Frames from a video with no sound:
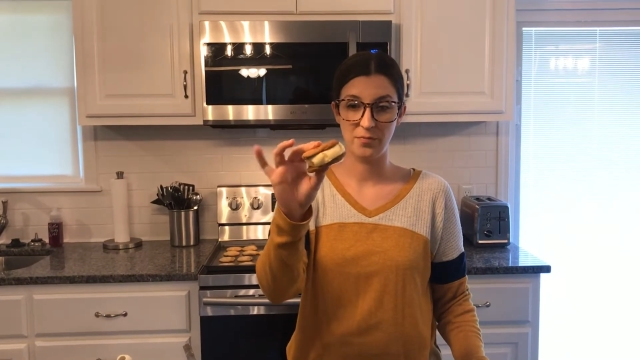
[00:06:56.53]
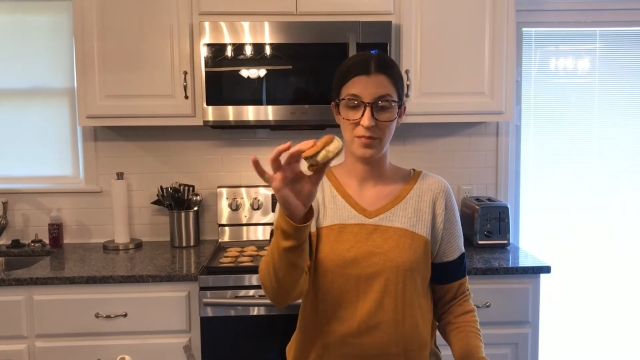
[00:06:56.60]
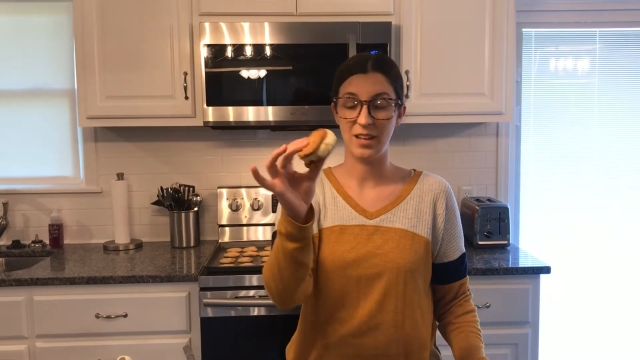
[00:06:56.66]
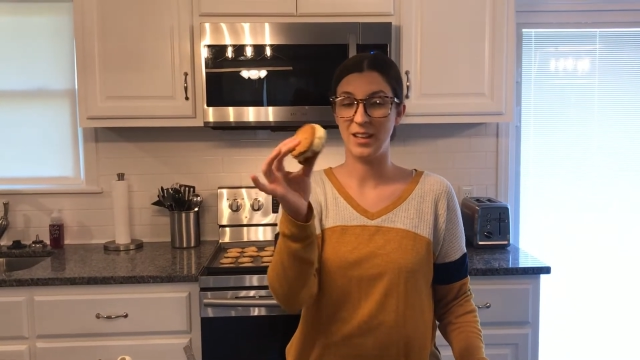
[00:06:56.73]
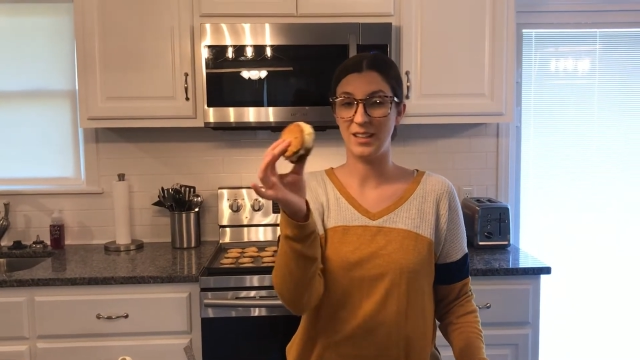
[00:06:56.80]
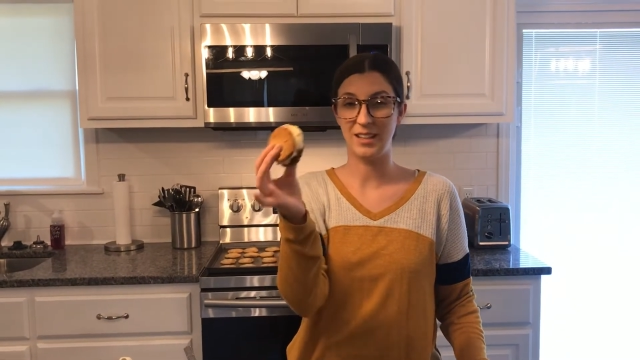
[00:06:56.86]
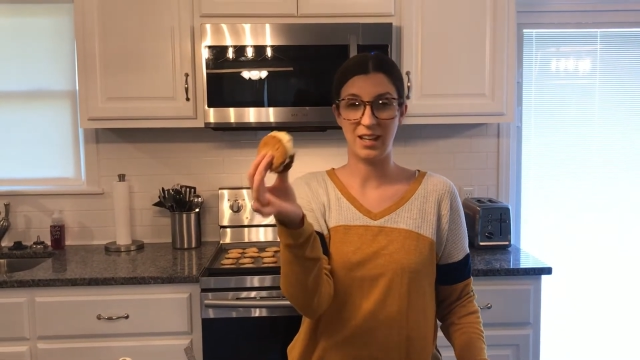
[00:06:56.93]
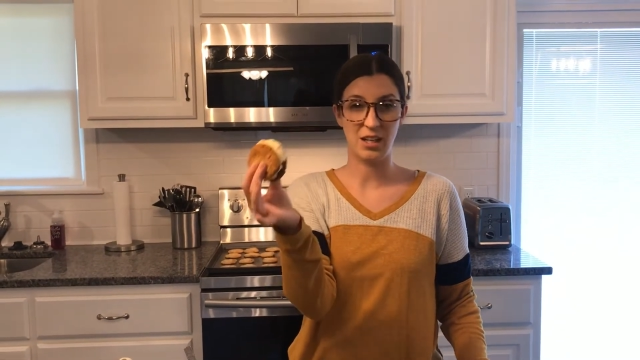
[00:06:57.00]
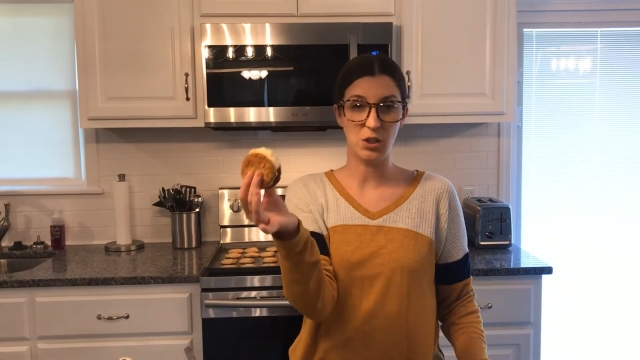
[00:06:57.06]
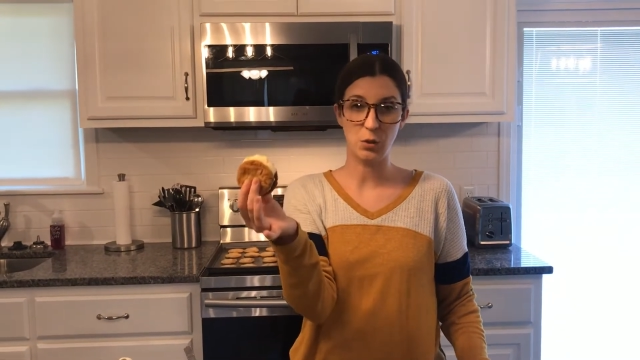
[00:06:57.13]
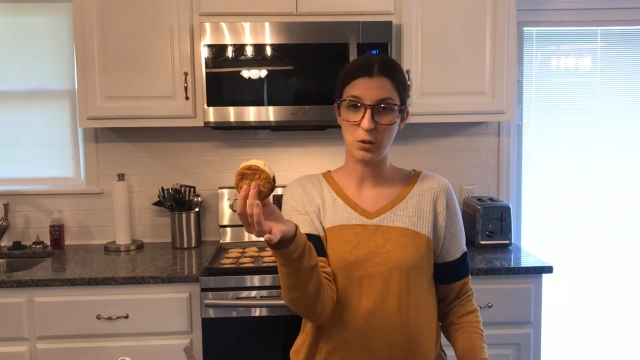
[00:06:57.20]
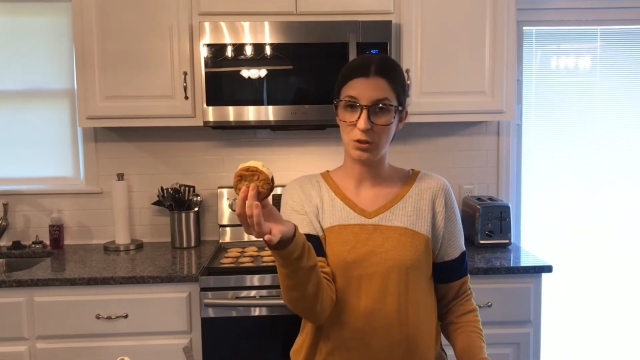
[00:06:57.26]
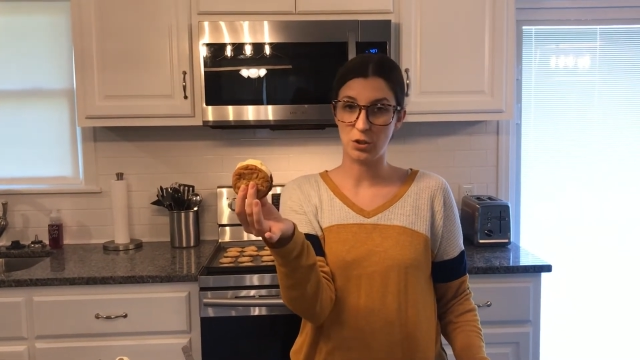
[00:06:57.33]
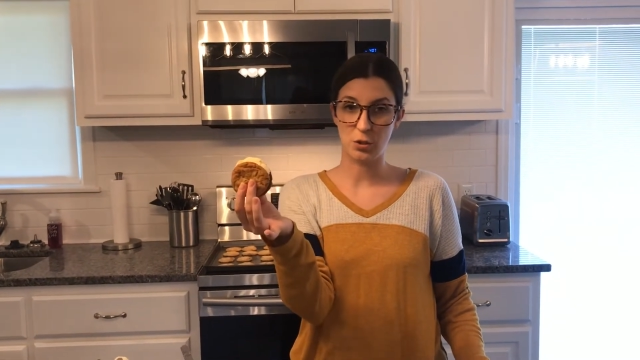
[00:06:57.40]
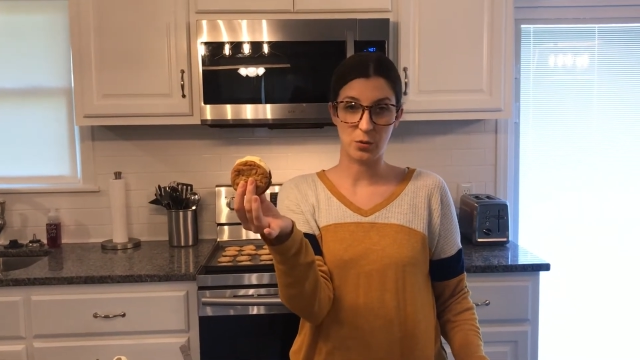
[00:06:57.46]
Again, you
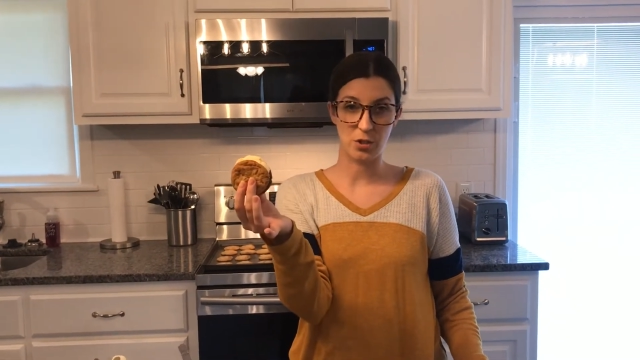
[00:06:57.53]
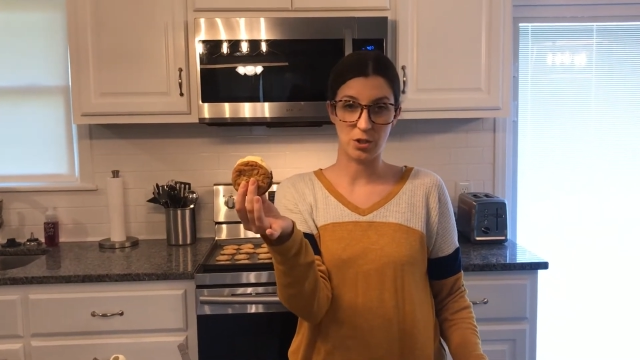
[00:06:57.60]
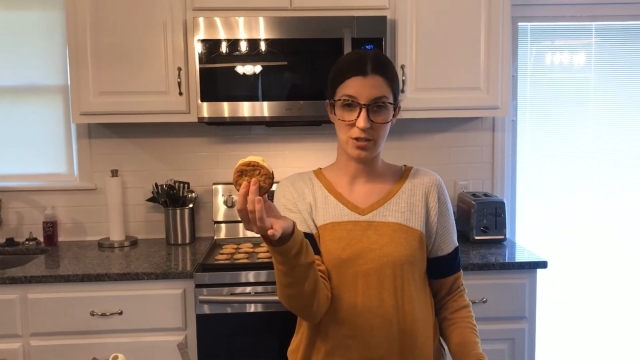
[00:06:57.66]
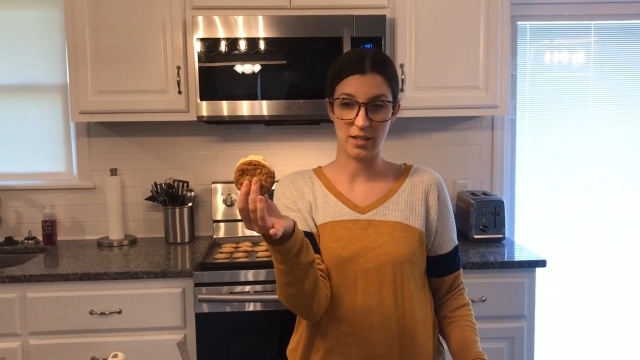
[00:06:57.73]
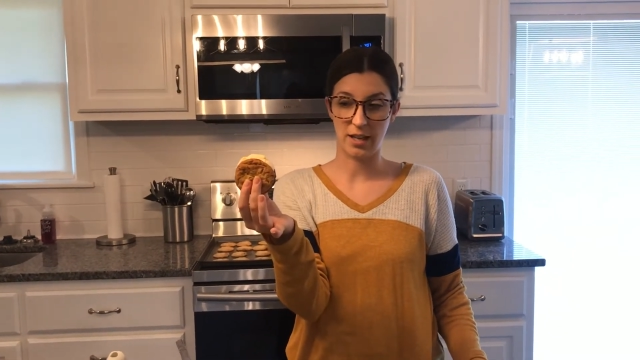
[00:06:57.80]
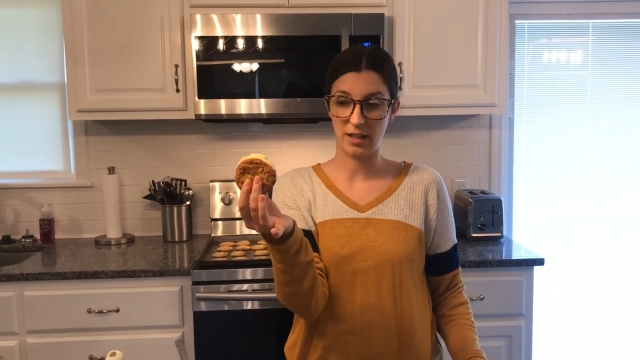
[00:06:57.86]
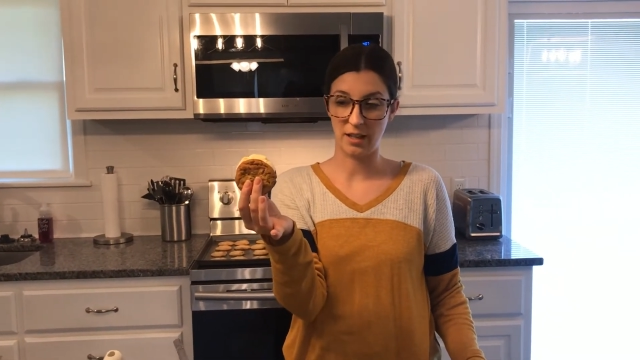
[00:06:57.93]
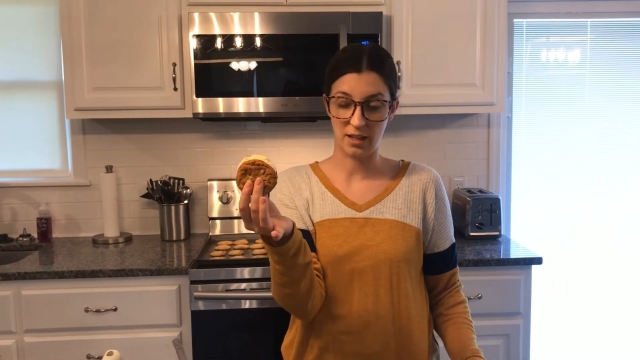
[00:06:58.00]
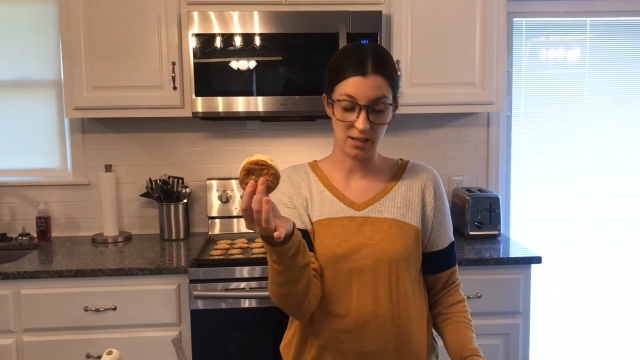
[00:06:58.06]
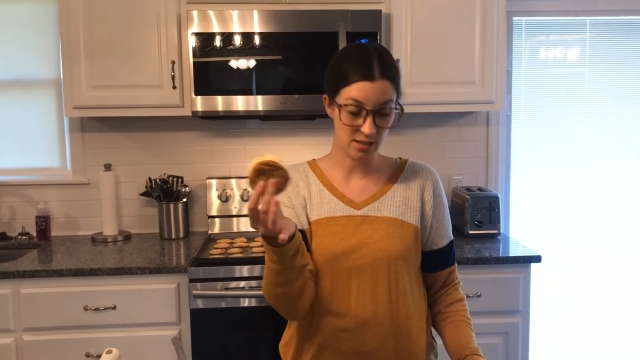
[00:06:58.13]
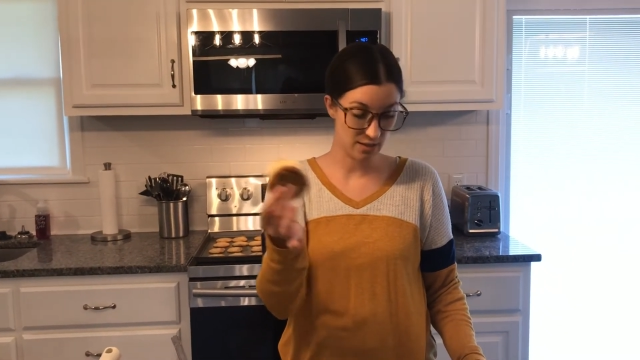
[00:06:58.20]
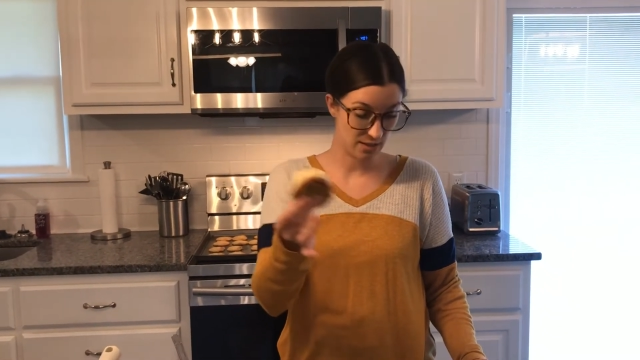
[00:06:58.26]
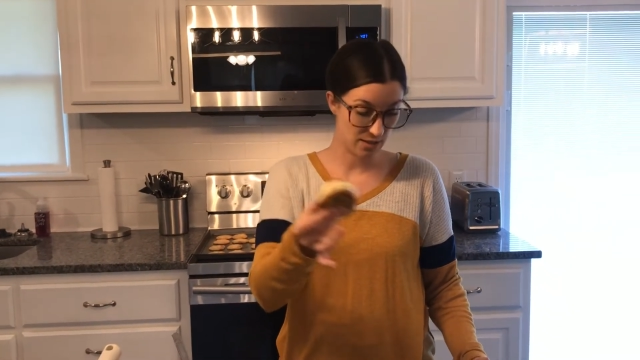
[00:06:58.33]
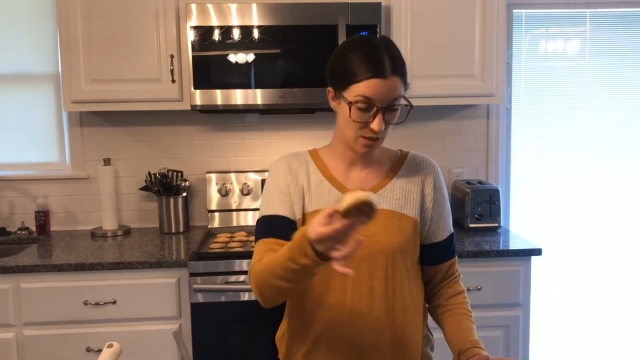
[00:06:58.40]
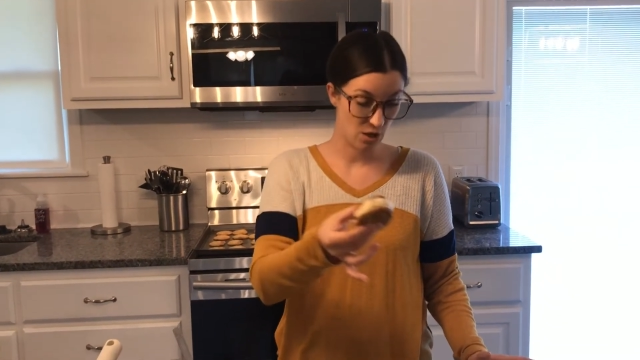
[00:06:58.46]
can do it just like
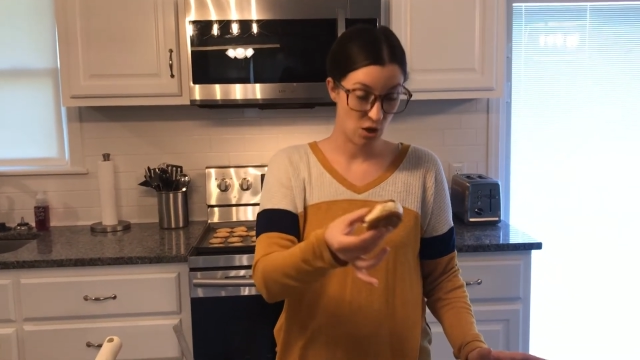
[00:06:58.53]
this,